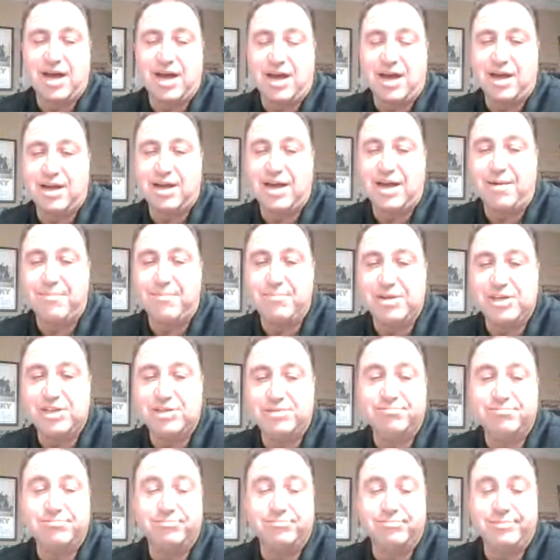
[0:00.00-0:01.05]
I'm
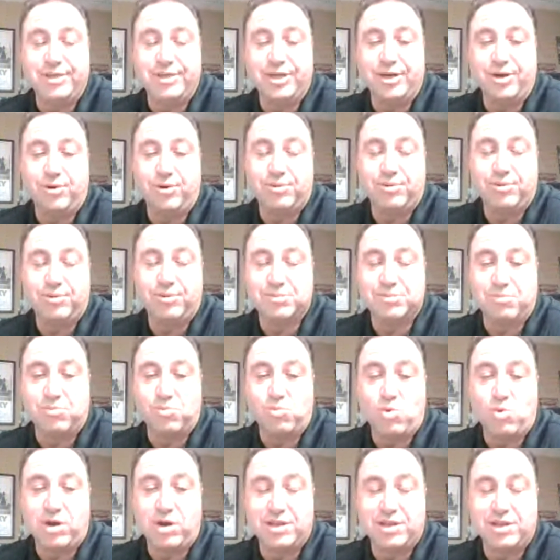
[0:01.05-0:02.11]
in, as
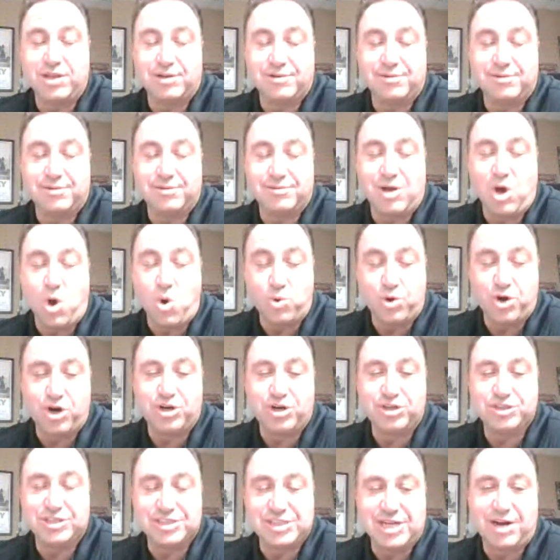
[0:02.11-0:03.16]
one of the
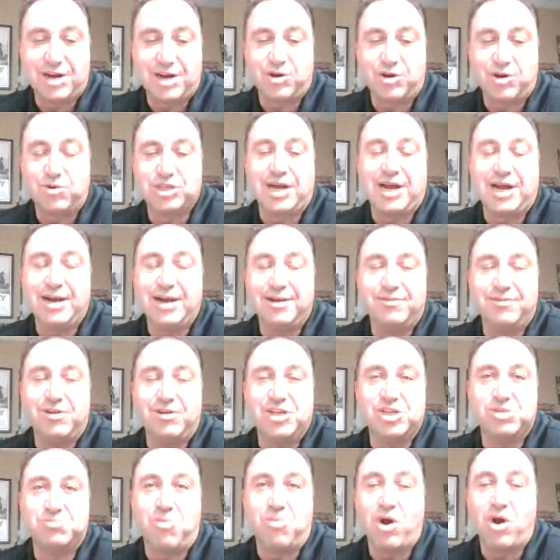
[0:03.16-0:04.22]
owners, and Sagros
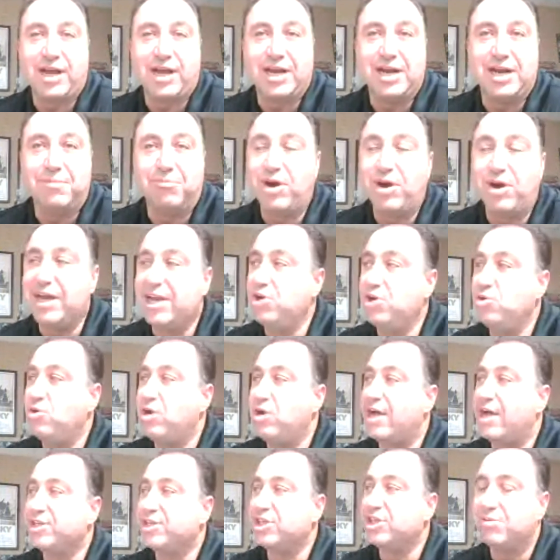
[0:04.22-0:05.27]
is marketing, bringing
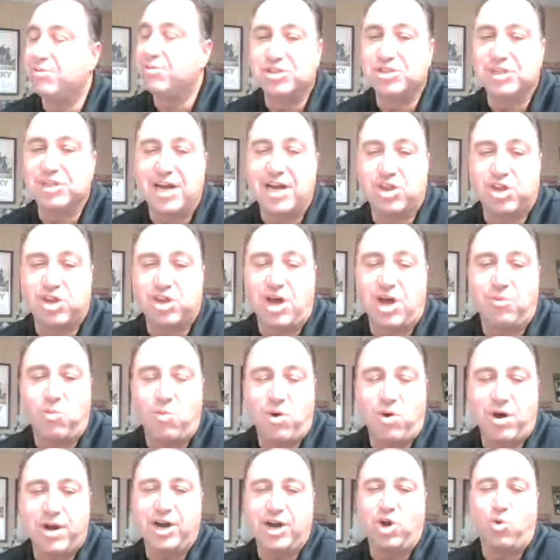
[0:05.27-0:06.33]
new customers. And I
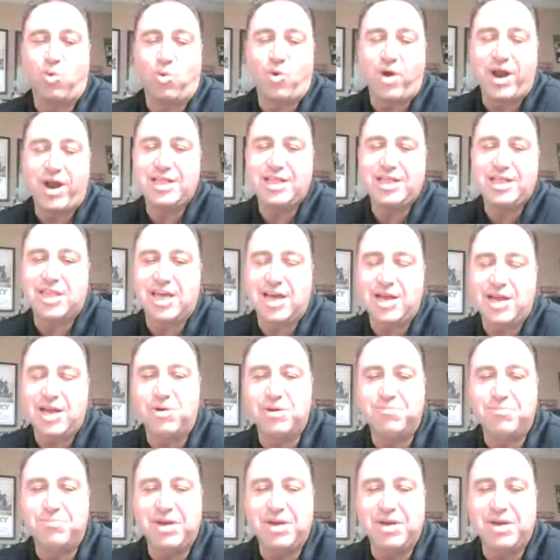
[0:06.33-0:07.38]
thought, what a great thing
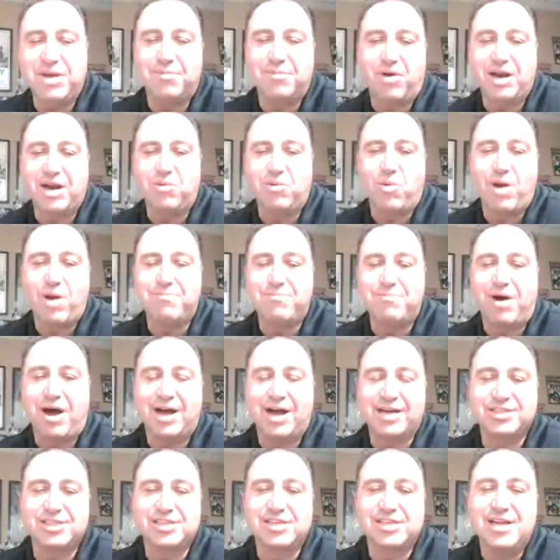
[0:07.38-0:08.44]
it would be to bring
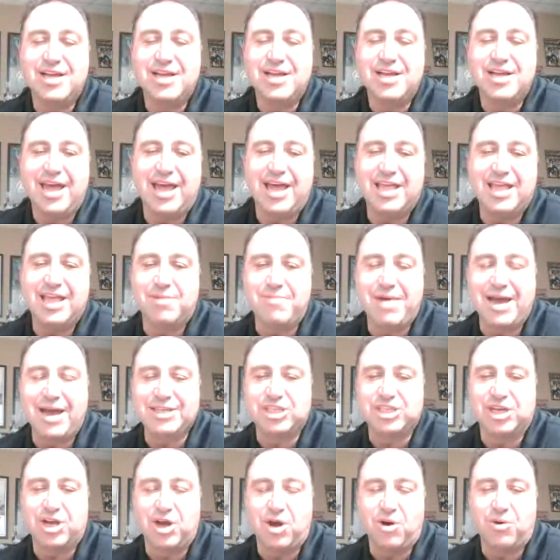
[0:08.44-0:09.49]
Redbox into
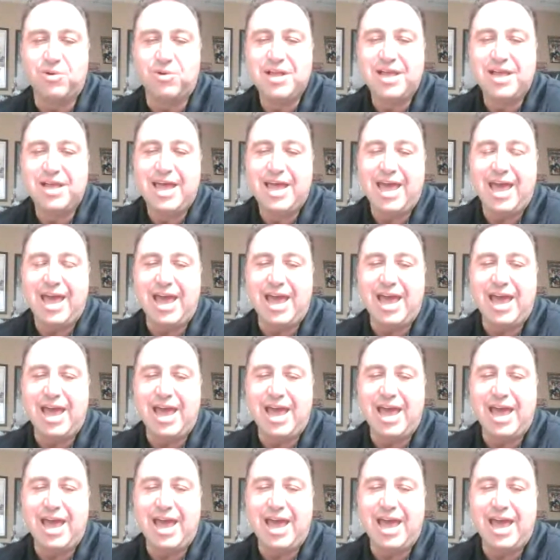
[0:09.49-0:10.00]
Mexico.